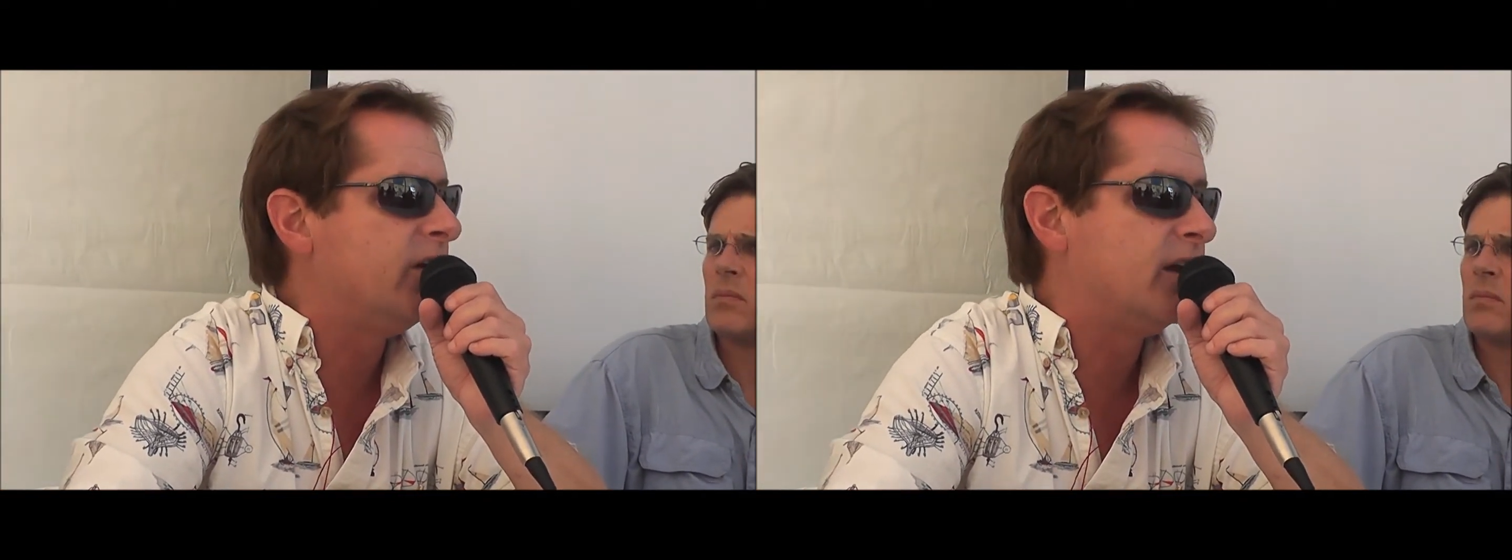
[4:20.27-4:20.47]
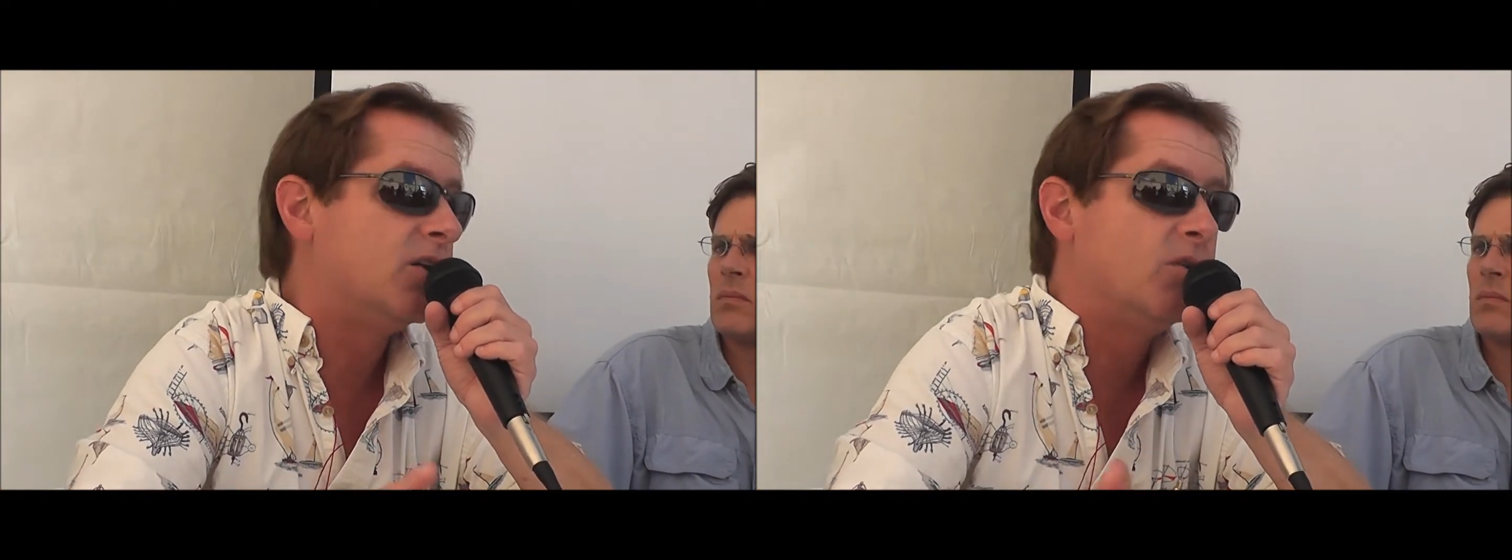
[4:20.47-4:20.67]

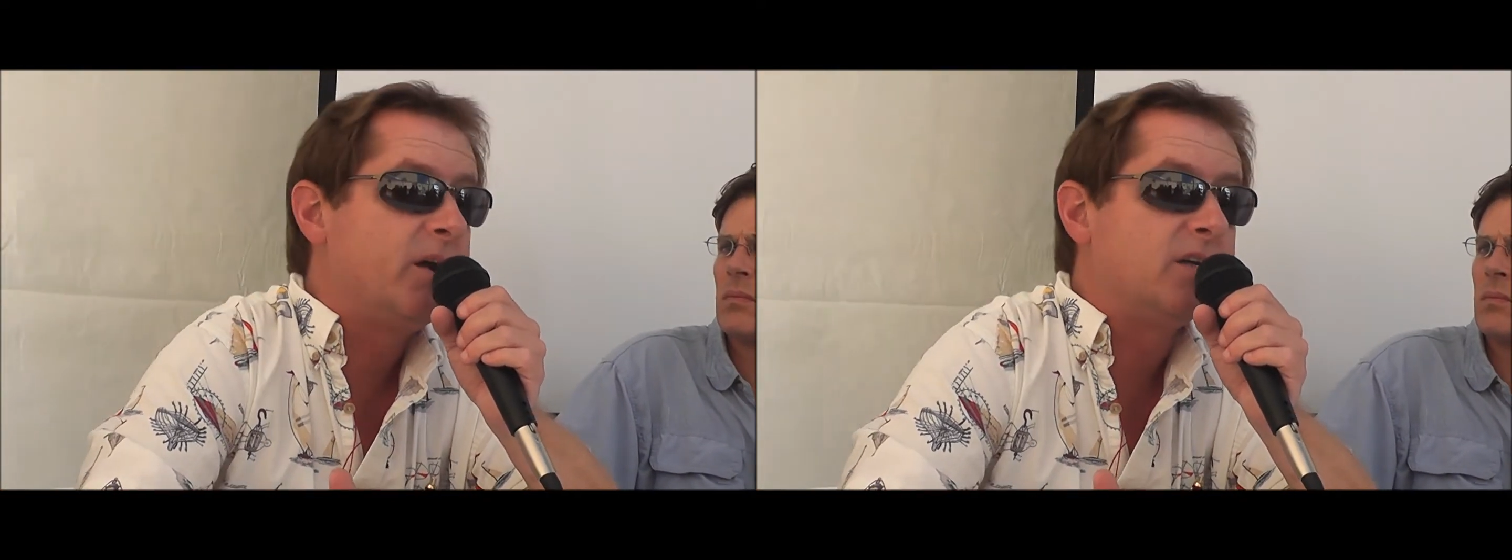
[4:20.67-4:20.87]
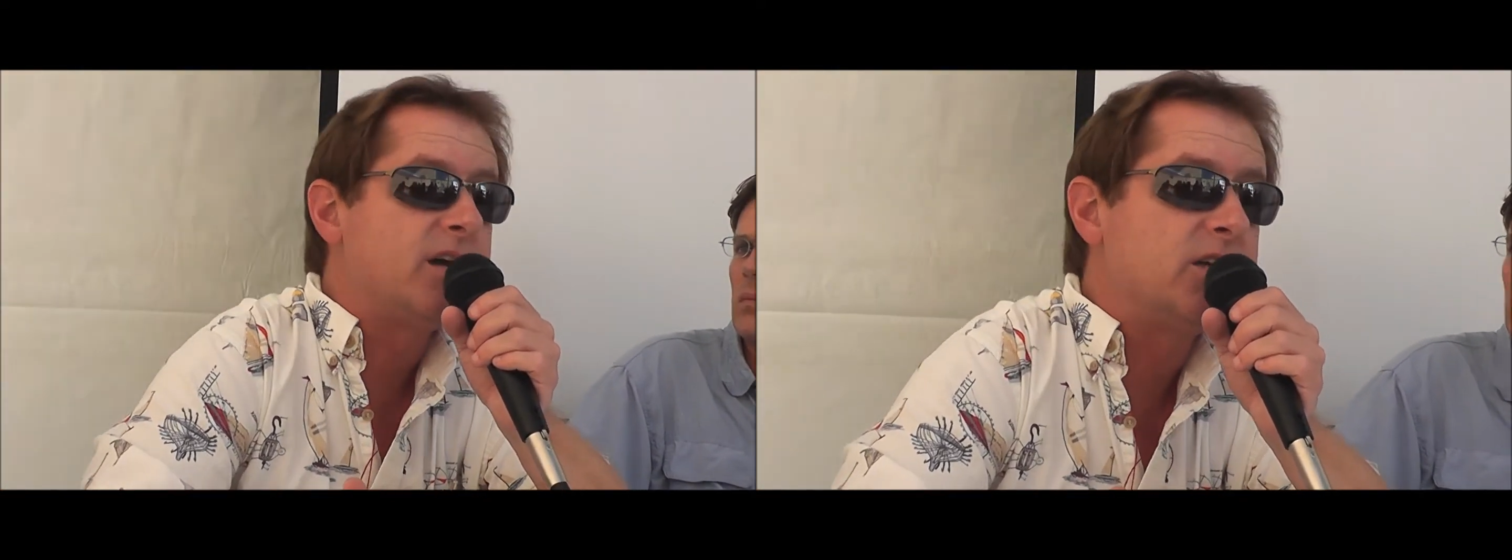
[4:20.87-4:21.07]
and I go, "Am
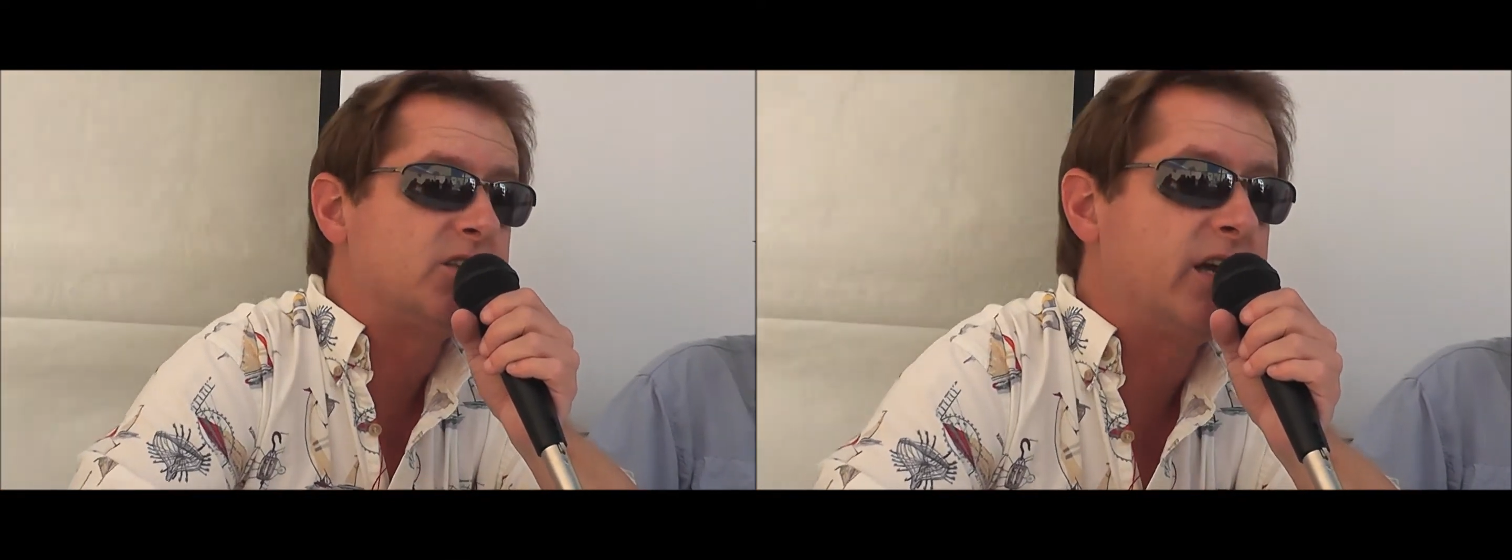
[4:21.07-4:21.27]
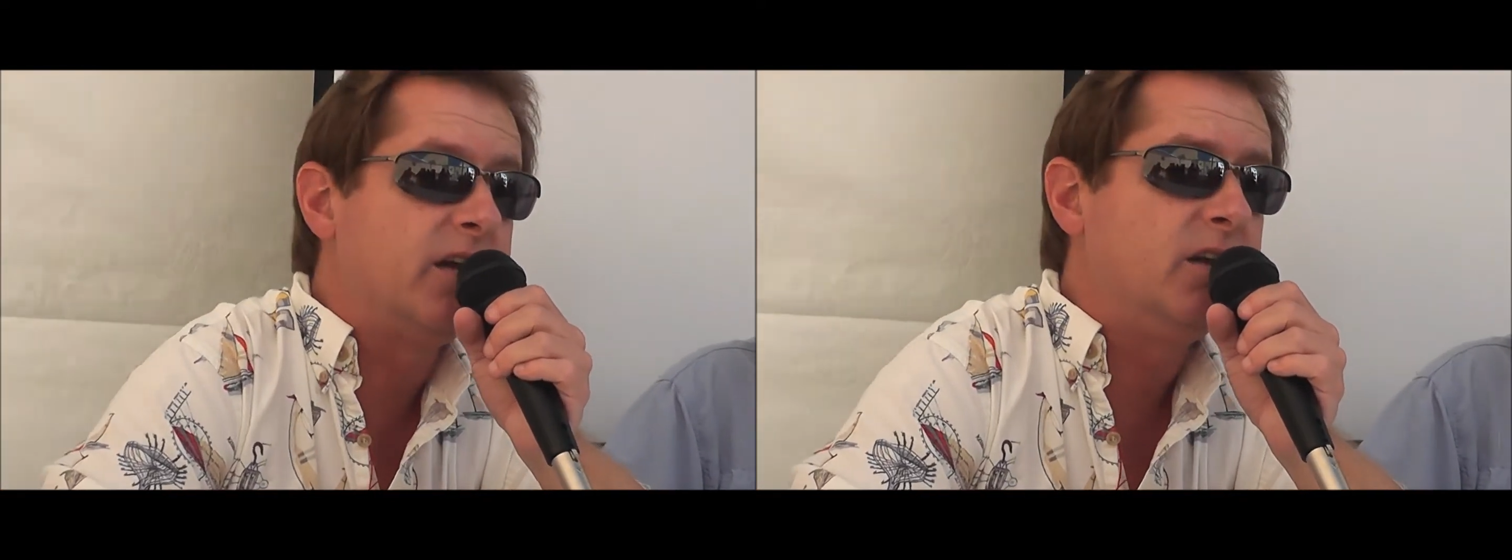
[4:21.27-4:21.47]
I
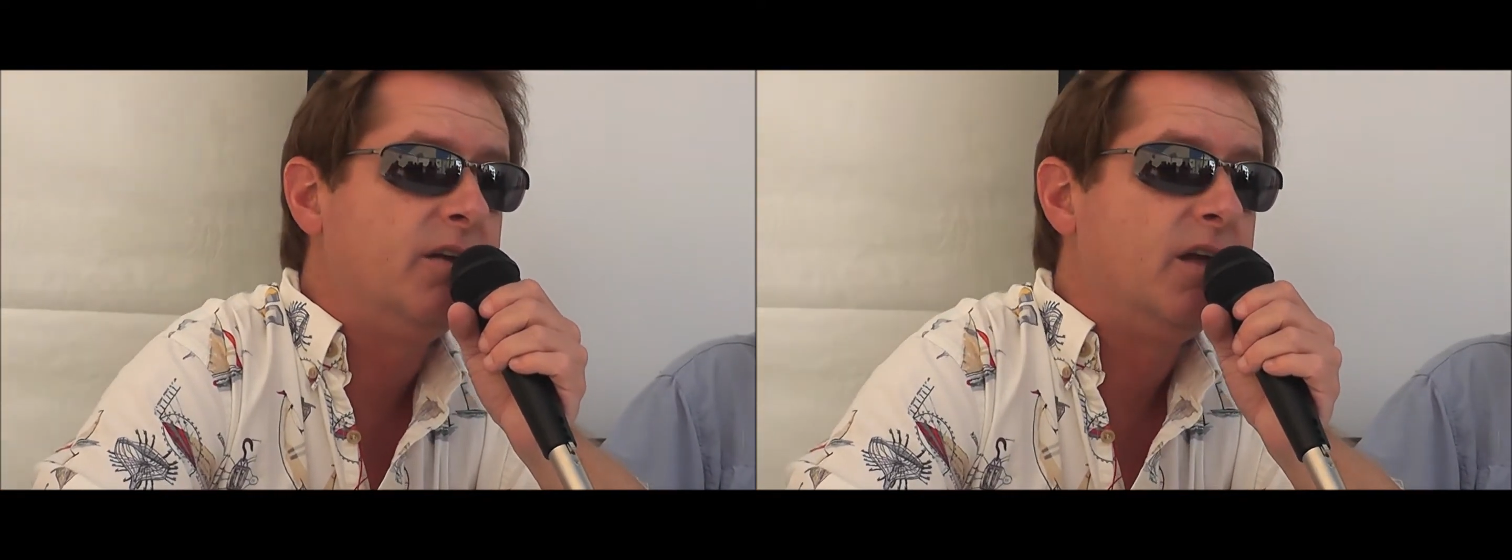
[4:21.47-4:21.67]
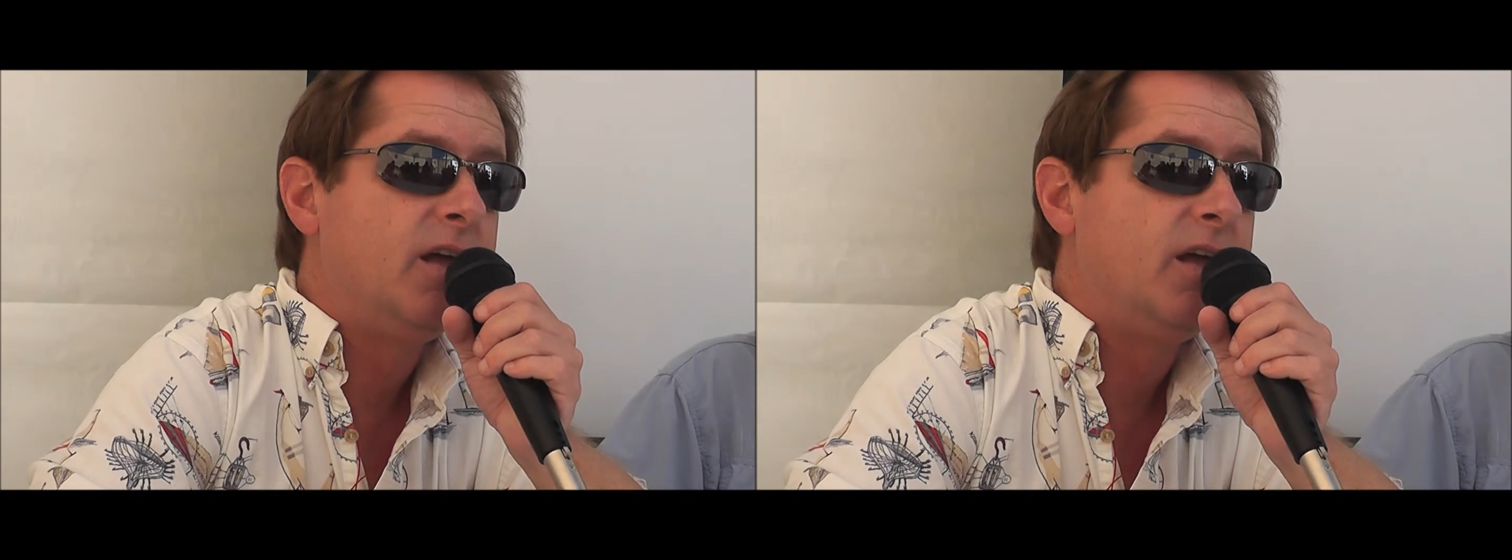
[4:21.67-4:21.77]
intoxicated?"